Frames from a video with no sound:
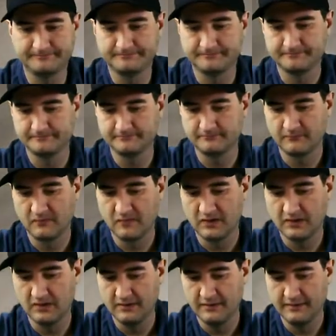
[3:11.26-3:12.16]

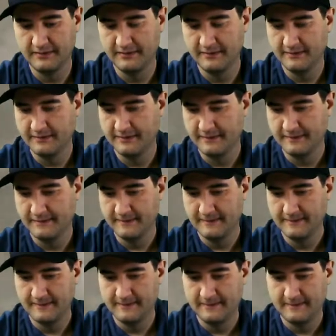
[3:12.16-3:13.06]

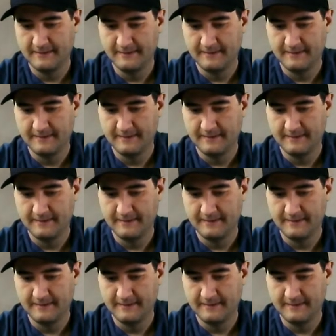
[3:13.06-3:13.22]
[no speech]